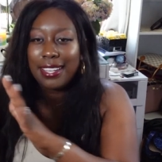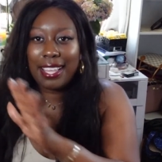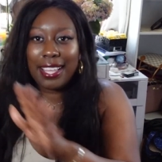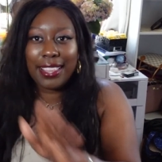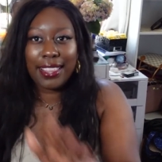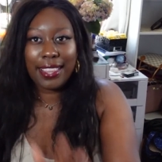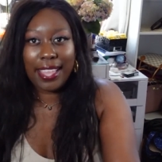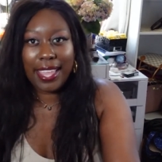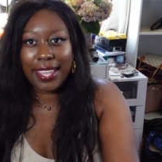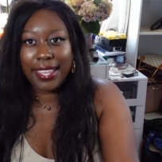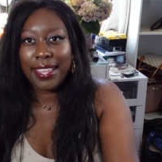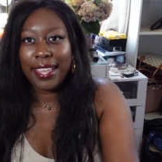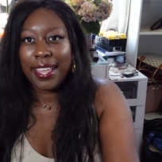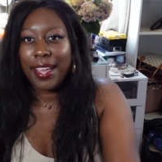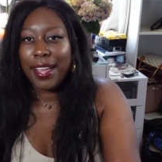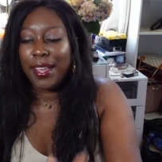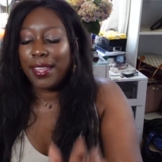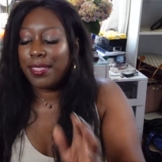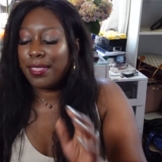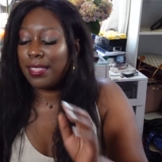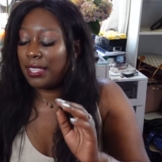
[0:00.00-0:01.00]
I like
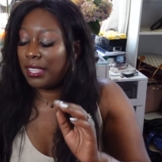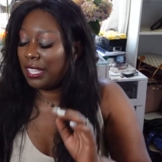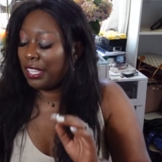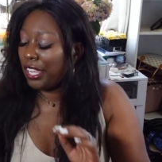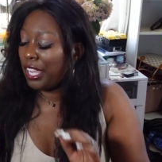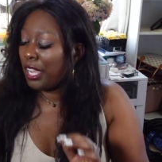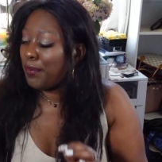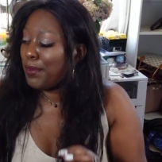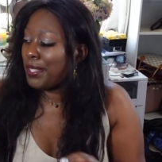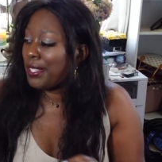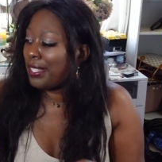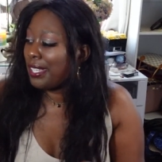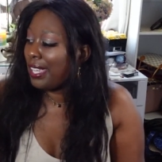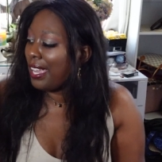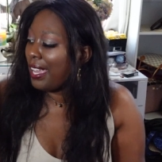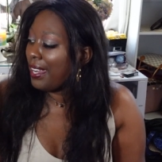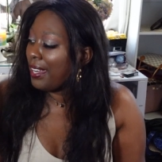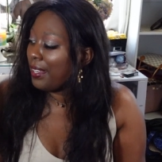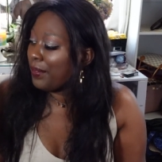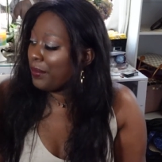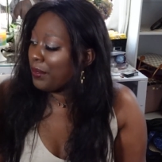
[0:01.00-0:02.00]
the
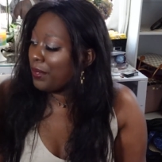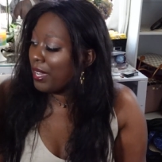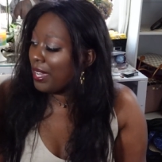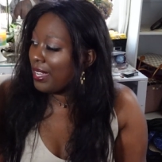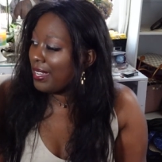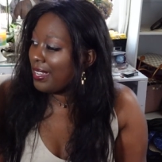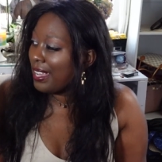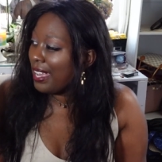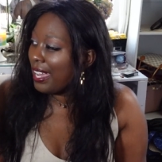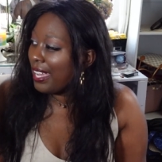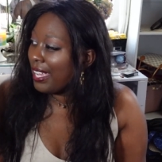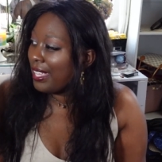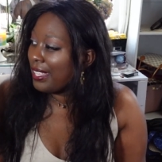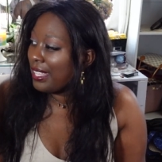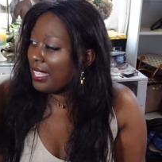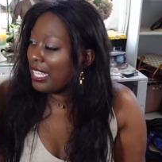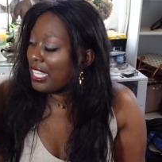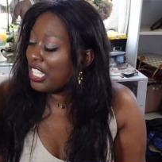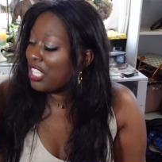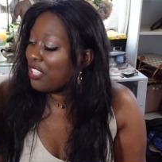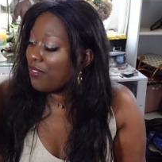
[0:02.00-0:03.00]
lambskin and whatnot. I
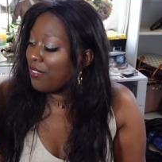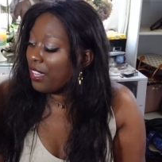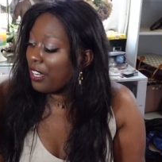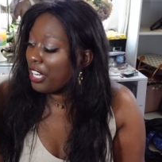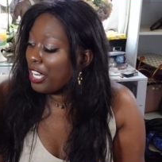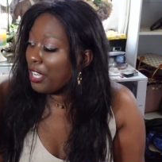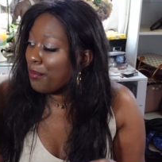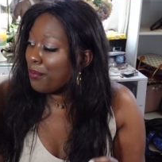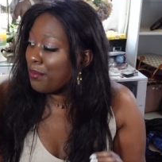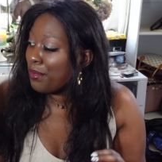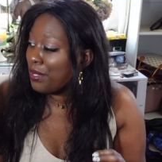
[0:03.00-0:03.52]
think it's very